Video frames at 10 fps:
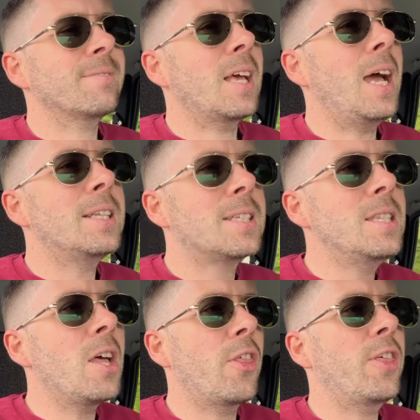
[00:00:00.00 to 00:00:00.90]
It's
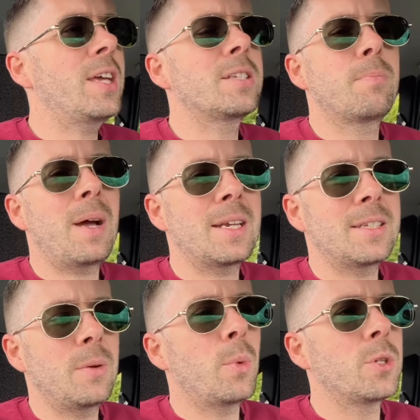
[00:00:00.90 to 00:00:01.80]
nothing as bad as
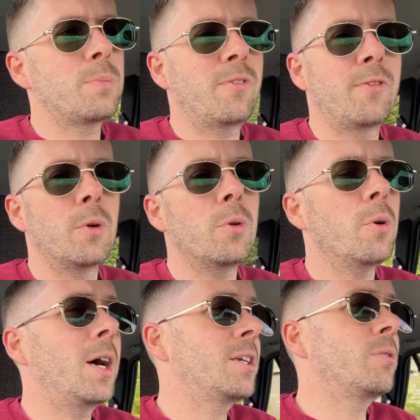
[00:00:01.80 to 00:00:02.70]
it was
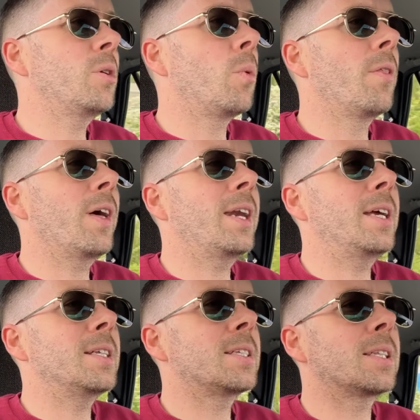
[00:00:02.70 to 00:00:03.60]
before. I don't know what that
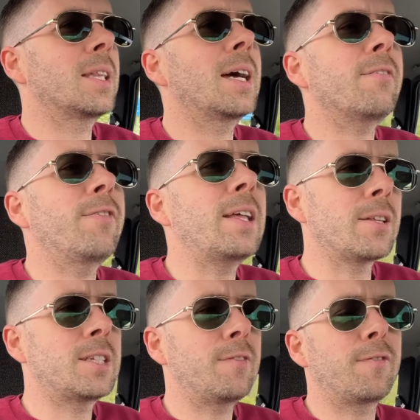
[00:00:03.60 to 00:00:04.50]
is. That
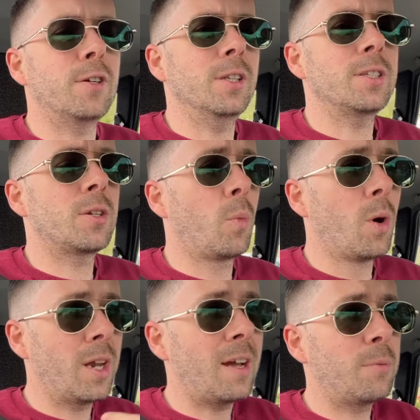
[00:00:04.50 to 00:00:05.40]
feels different. So
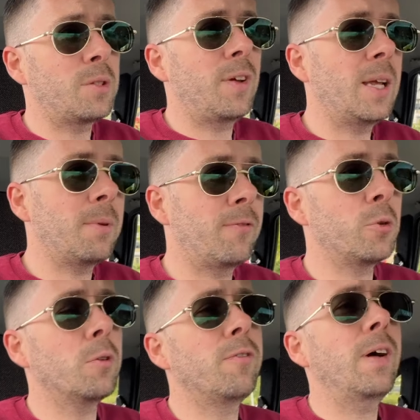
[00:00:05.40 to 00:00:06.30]
what I was feeling
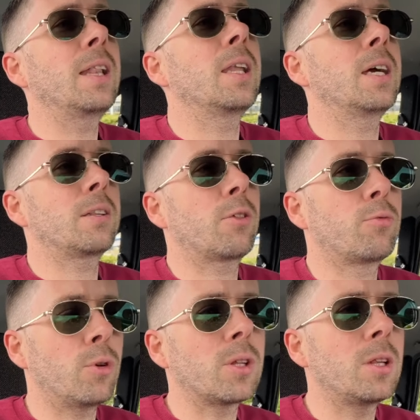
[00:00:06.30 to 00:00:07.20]
before felt like the
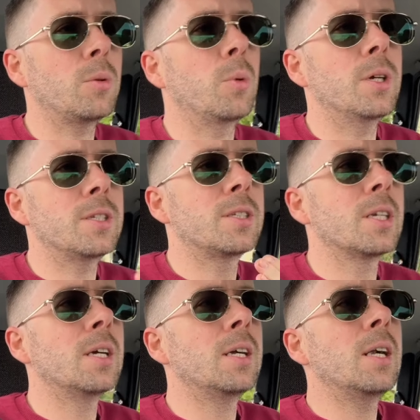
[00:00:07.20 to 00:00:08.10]
throttle was
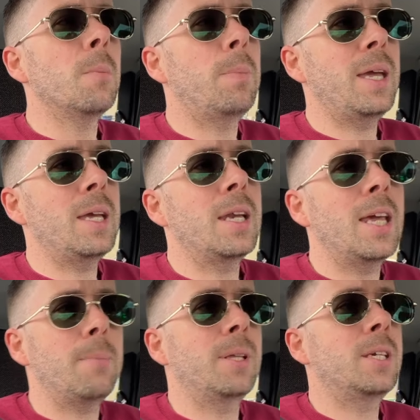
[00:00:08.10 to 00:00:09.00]
being
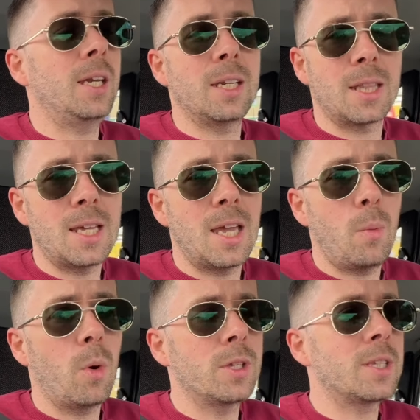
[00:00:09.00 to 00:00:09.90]
inhibited, and I think it
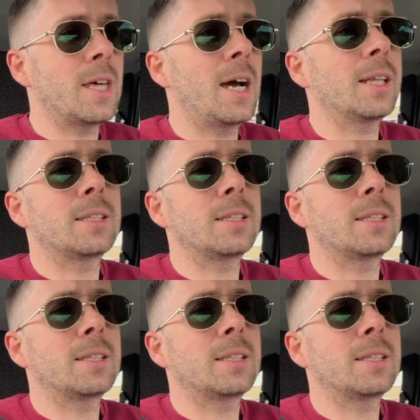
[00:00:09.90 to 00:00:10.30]
was that